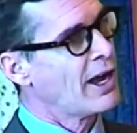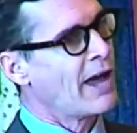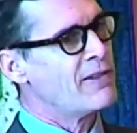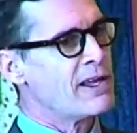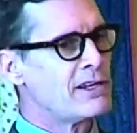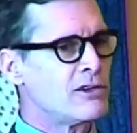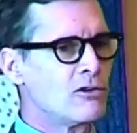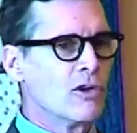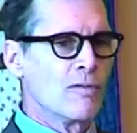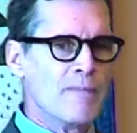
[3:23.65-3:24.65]
and then
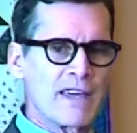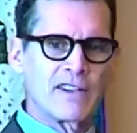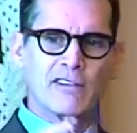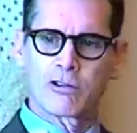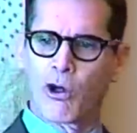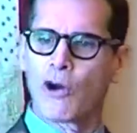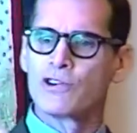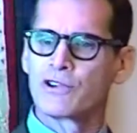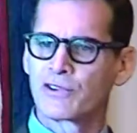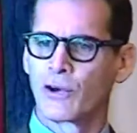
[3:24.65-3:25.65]
you make these
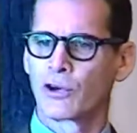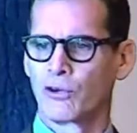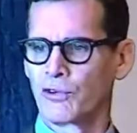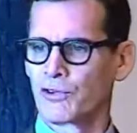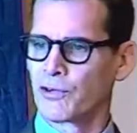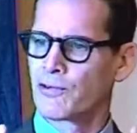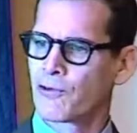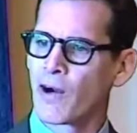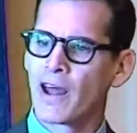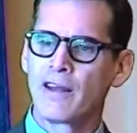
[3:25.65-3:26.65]
larger circles to
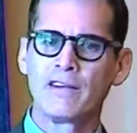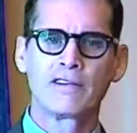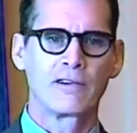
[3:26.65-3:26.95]
friends,